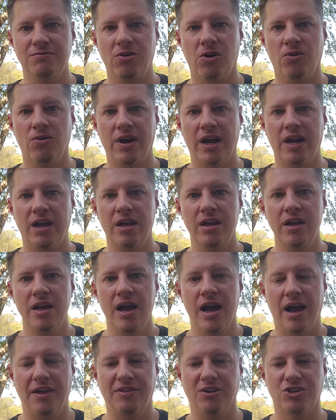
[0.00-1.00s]
already
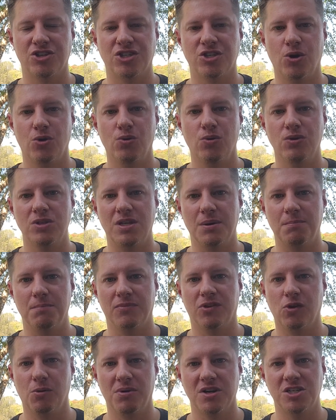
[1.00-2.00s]
and there's so de-
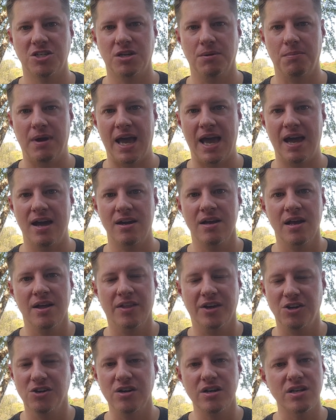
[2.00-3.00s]
so much demand
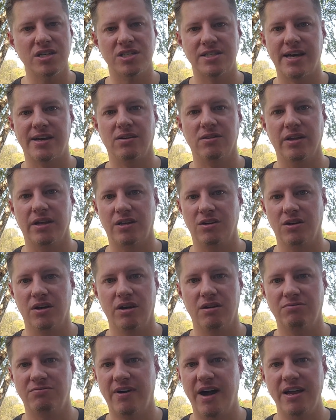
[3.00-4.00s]
you're going to settle in you're going
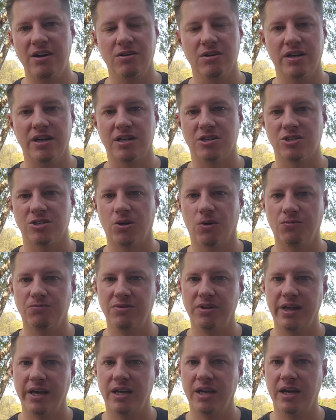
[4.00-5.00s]
to find your niche so don't
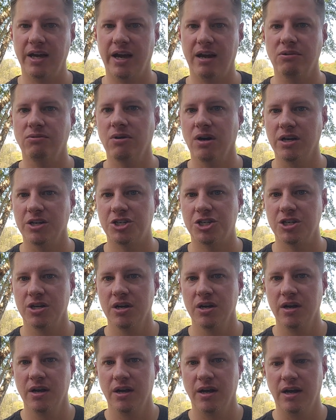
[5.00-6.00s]
feel like you got to rush
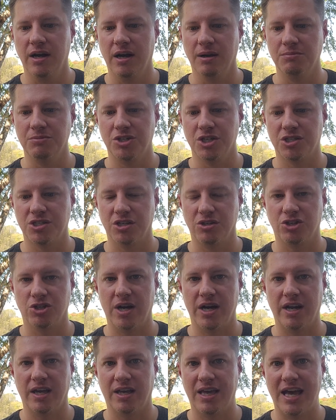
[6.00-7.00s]
um, just to
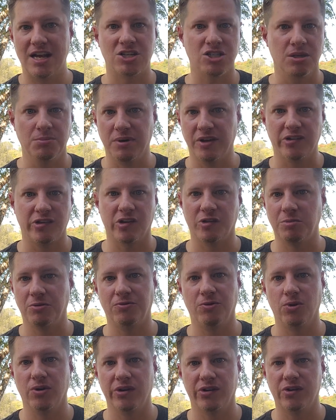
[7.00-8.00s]
try to catch the business
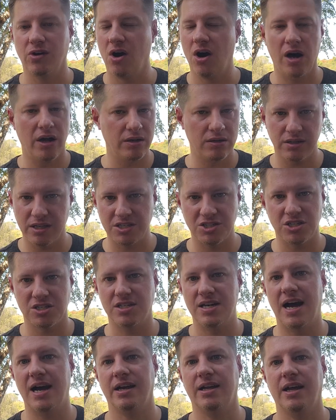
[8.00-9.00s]
before it's gone it's just
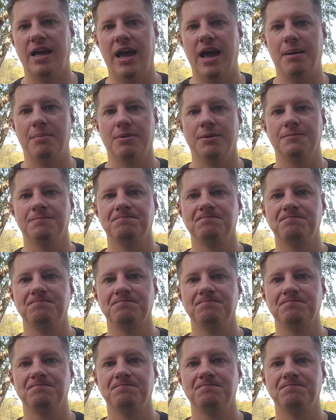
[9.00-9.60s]
not going to happen